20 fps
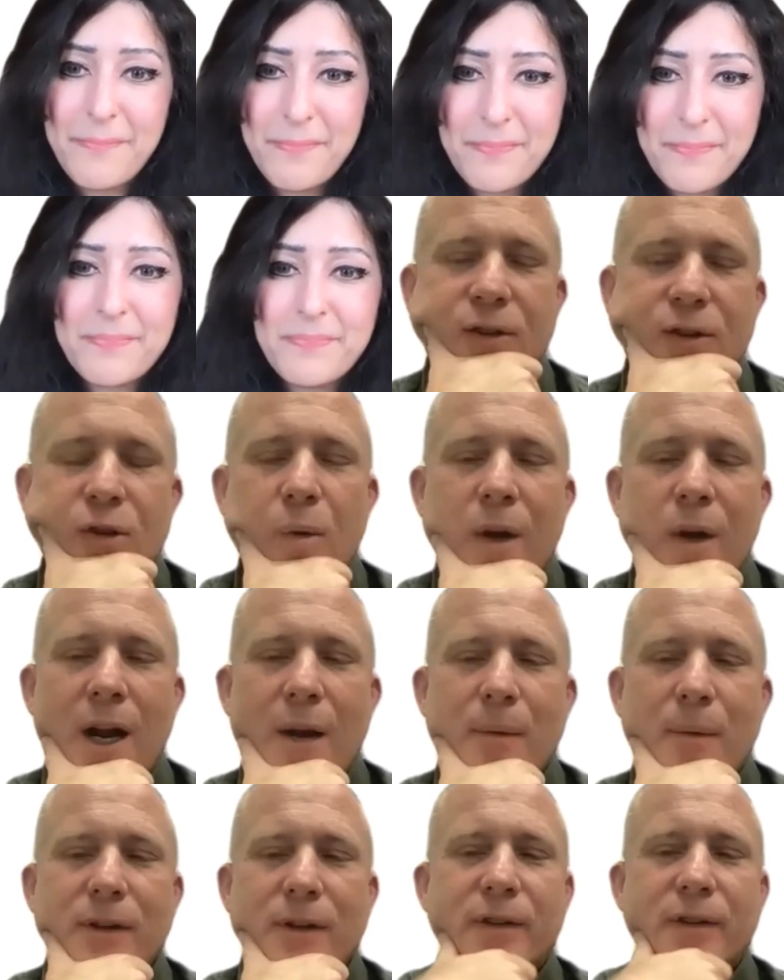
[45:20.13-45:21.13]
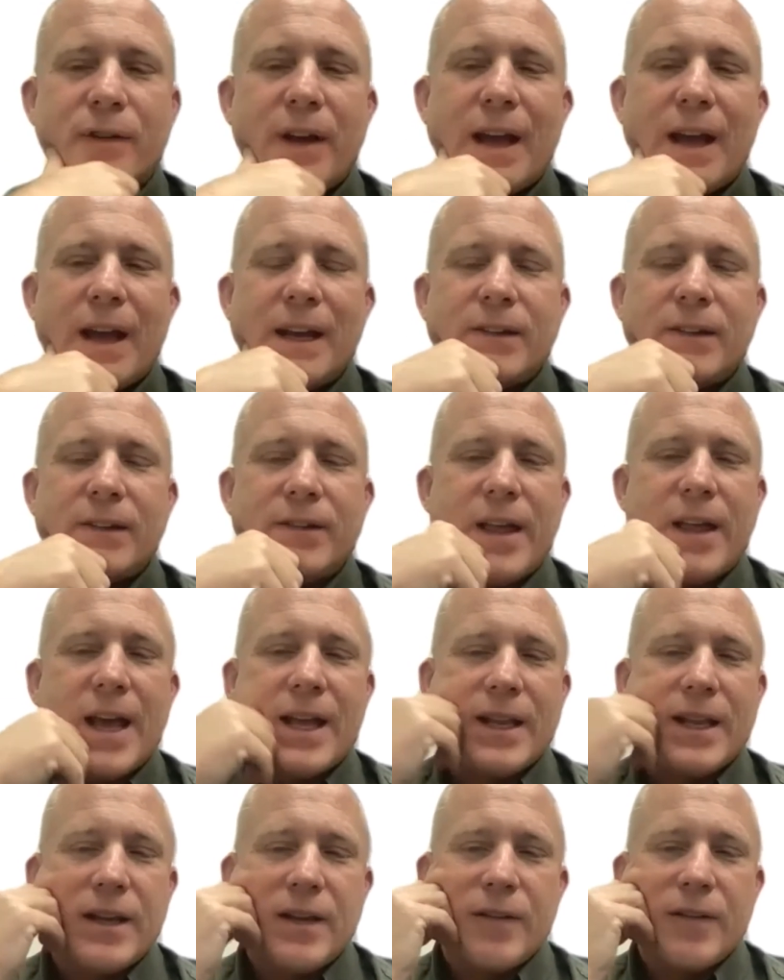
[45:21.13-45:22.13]
Yeah, so what I would say is
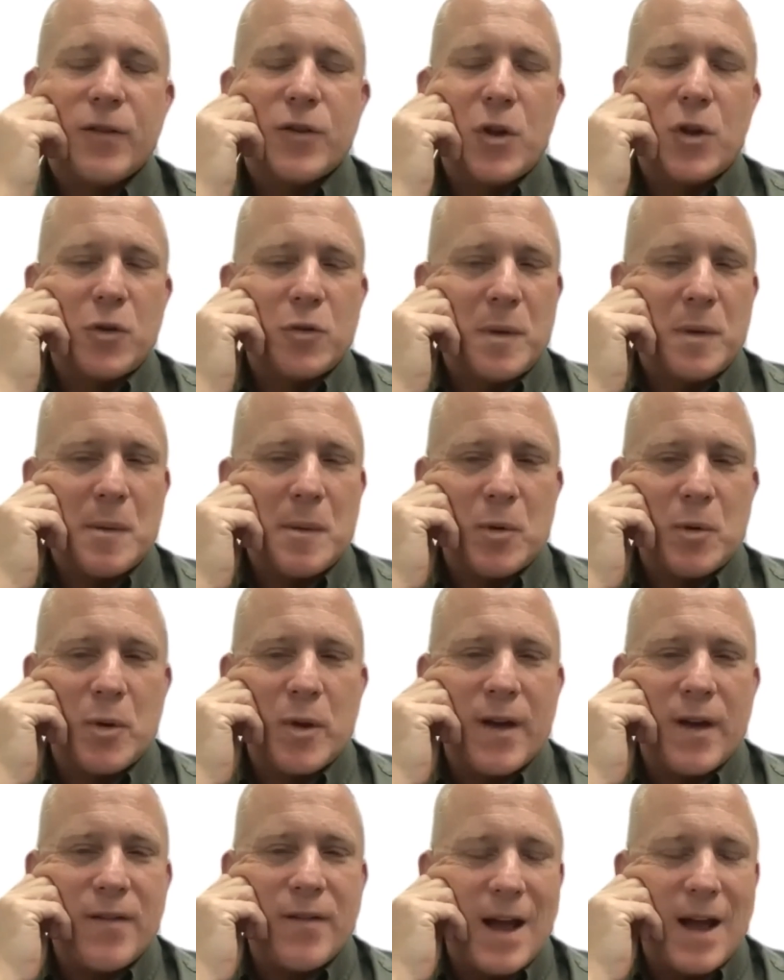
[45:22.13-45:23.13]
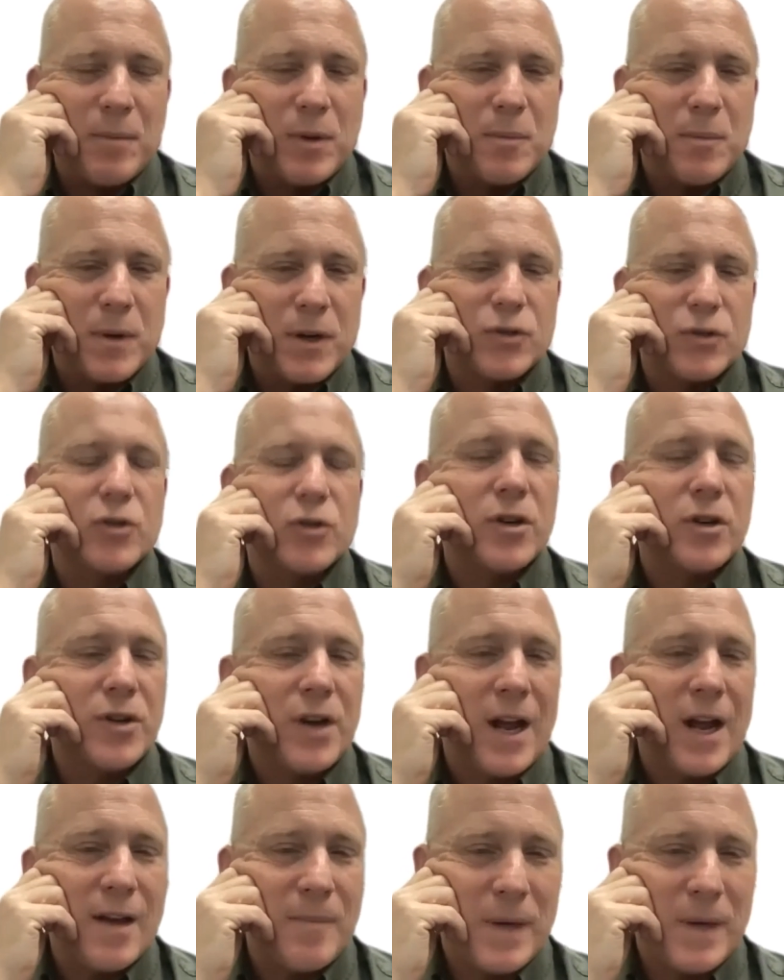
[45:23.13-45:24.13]
that for those people who have high blood pressure or
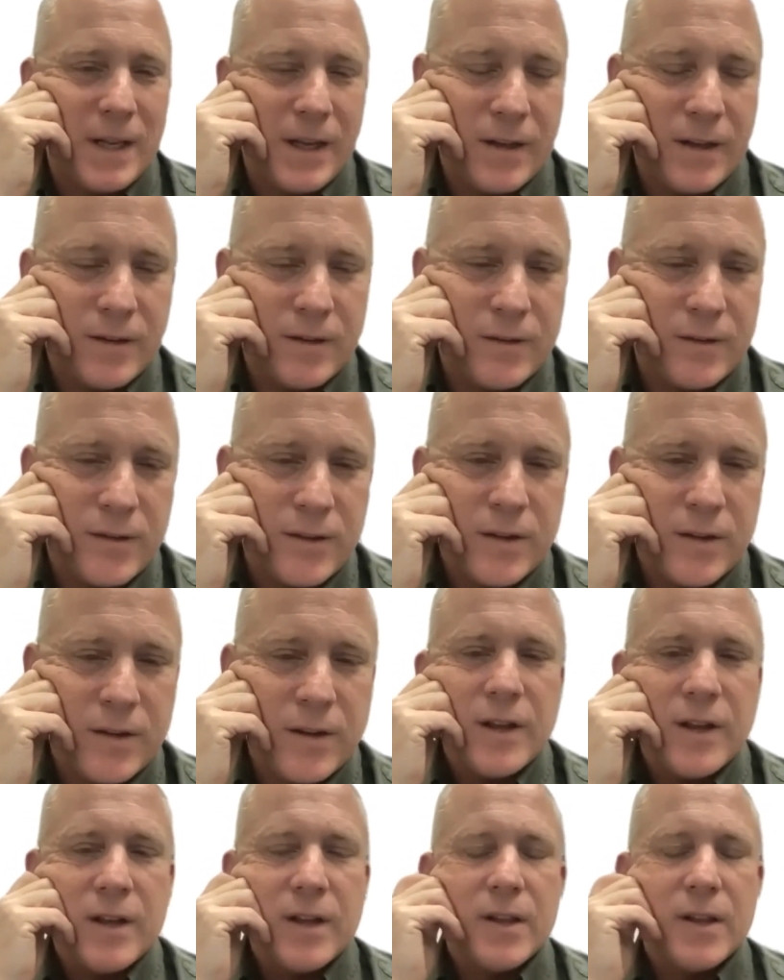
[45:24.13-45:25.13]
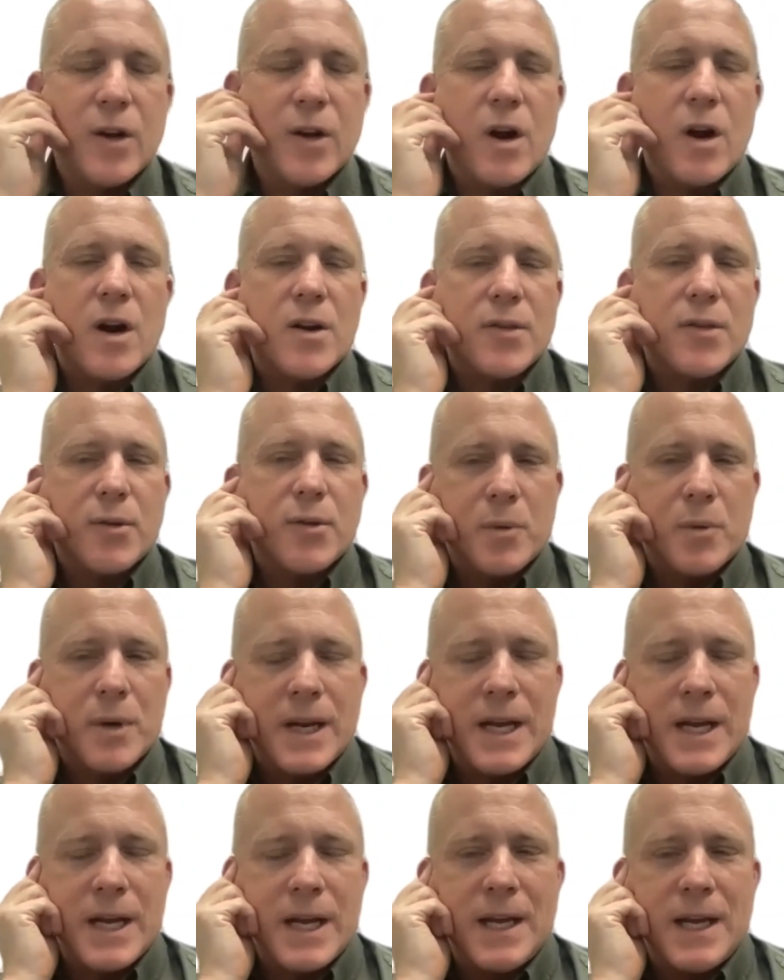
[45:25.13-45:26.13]
diabetes, there are
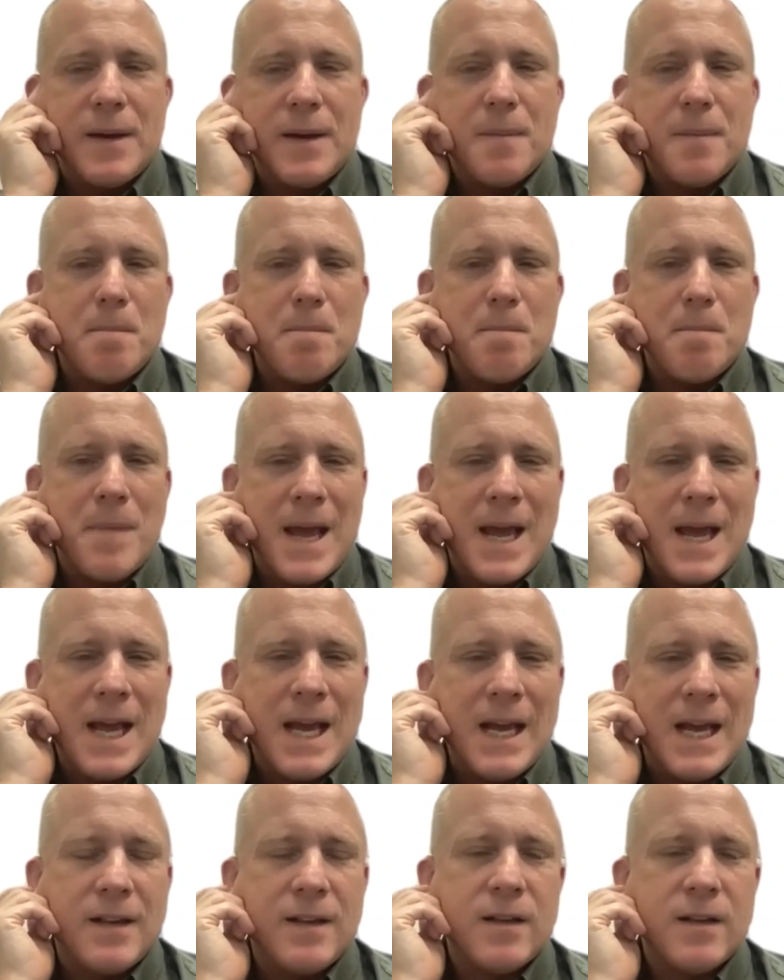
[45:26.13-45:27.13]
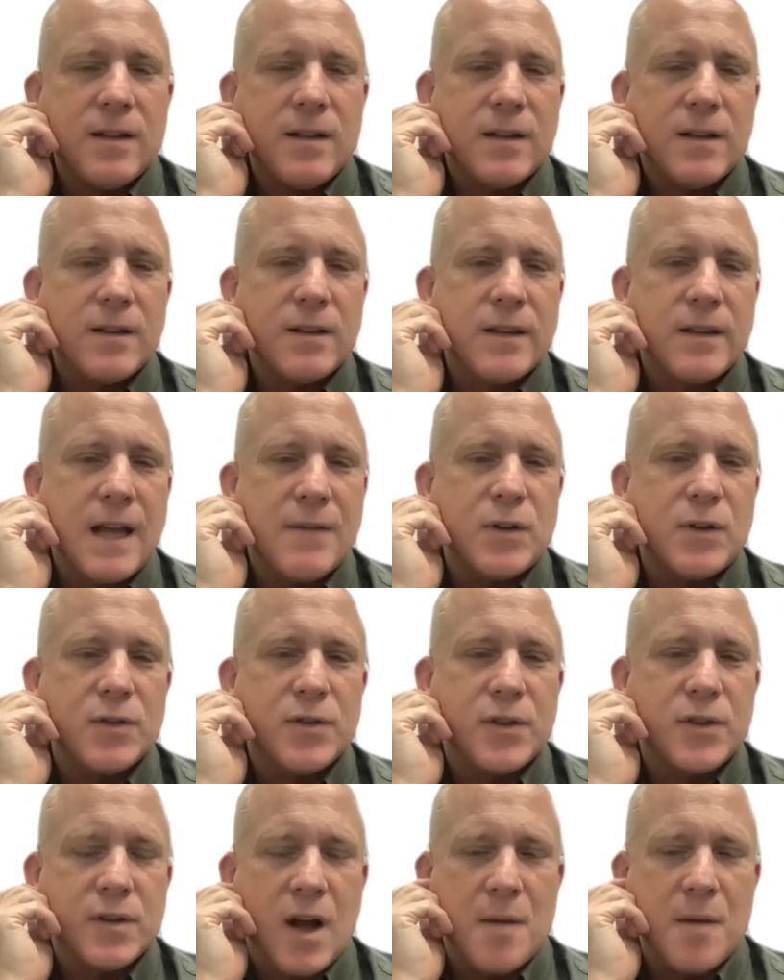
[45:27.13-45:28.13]
three main
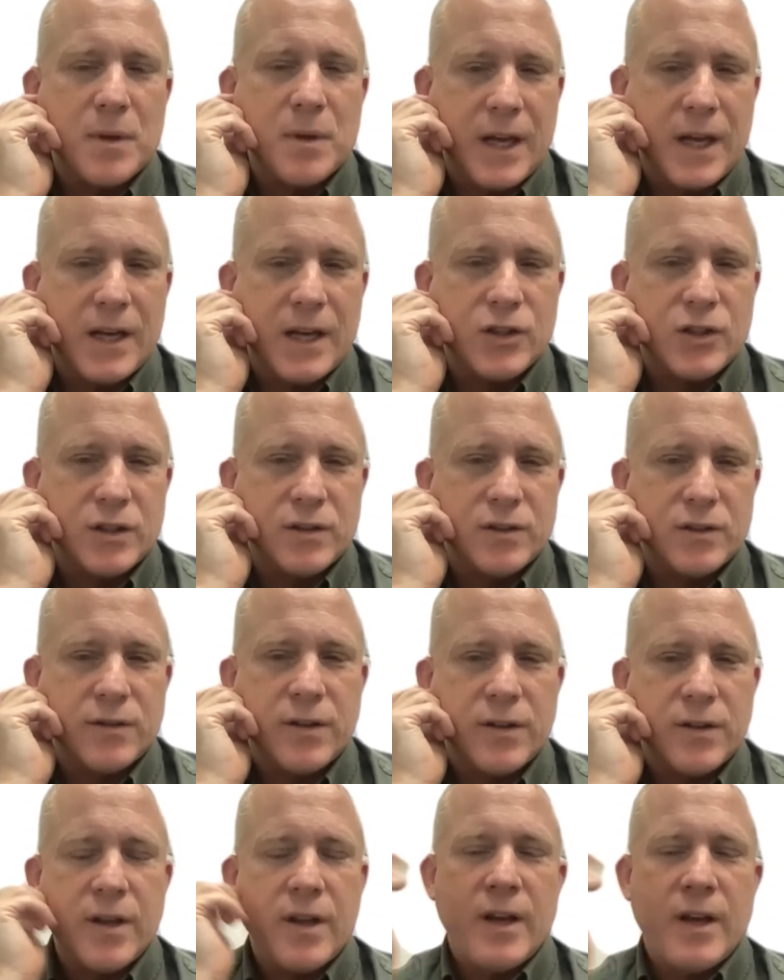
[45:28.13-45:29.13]
levels of complications.